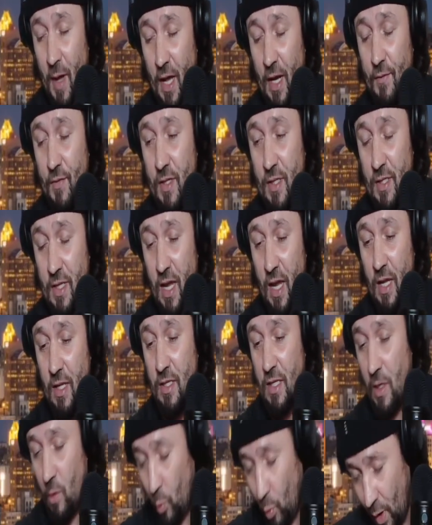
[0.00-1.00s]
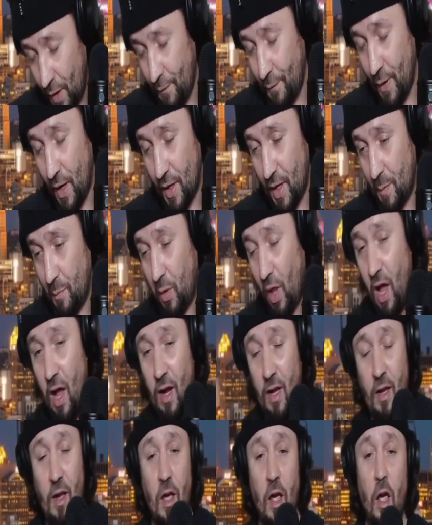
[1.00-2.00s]
of his stance and whiff on a
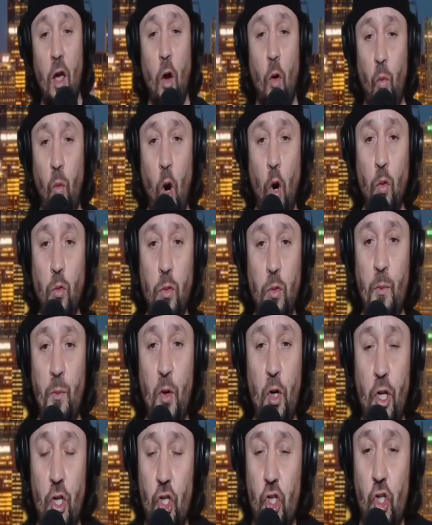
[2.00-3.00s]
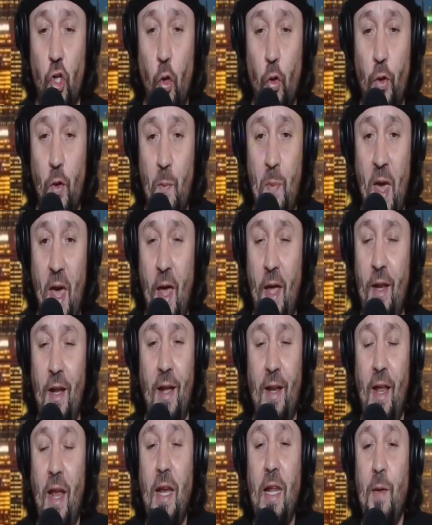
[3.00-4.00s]
block. Won't put a shoulder pad on
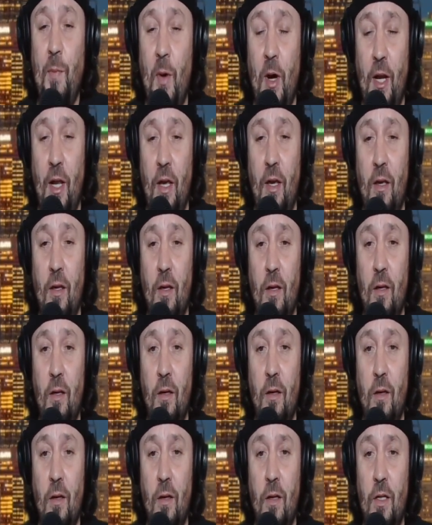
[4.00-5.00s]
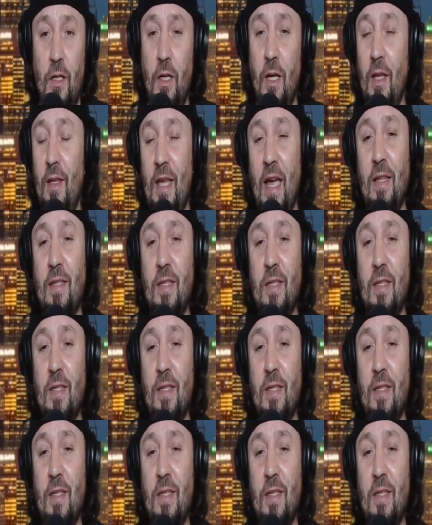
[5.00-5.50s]
anybody. That's